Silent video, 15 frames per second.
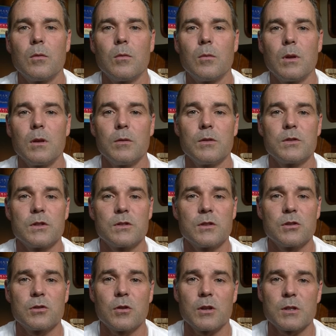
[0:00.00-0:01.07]
Well, it was just
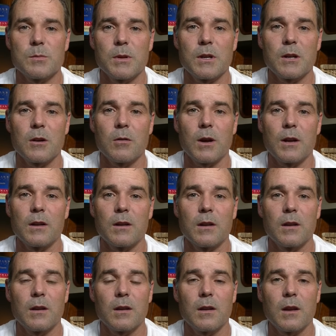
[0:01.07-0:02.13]
a short spinnaker run,
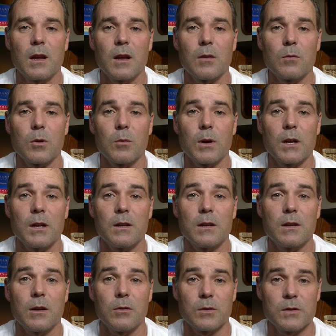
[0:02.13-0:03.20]
and we're ready to
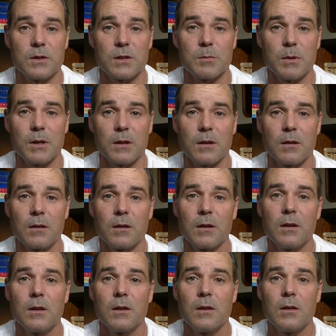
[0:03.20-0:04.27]
douse the spinnaker.
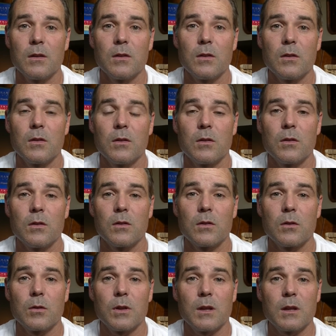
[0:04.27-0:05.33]

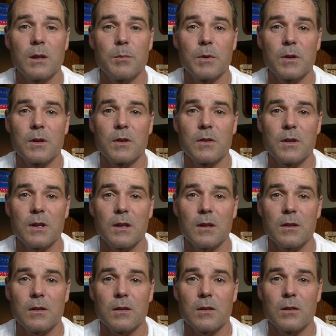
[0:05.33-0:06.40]
So in the clip you're going to
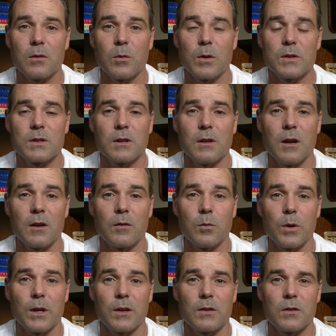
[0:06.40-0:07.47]
see there wasn't a lot of
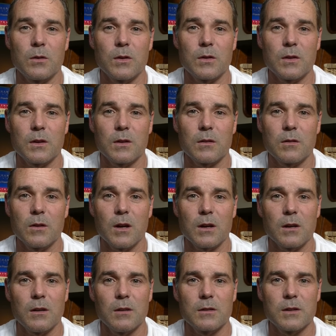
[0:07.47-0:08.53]
wind, so it's not
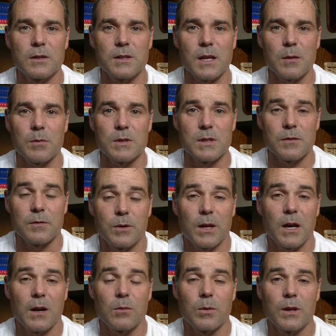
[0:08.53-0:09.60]
going to look the same as we
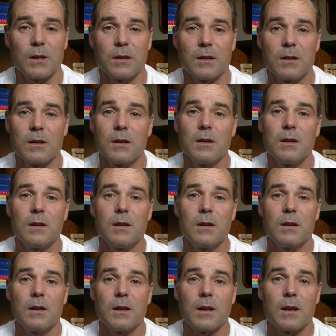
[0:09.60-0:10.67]
had wind.
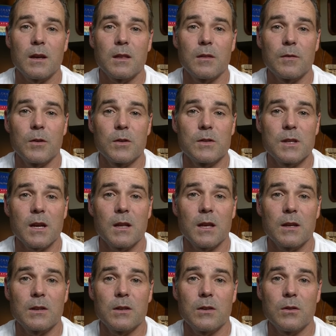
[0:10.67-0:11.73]
And the first thing I
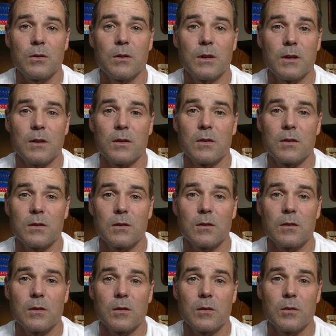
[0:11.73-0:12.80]
like to do is
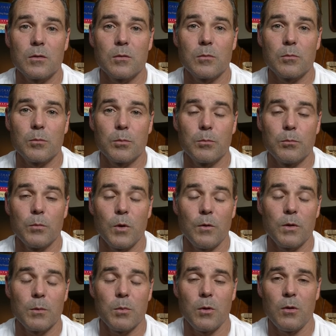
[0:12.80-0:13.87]

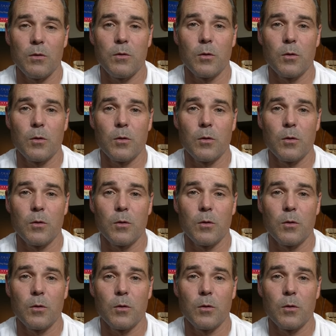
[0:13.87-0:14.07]
move the pole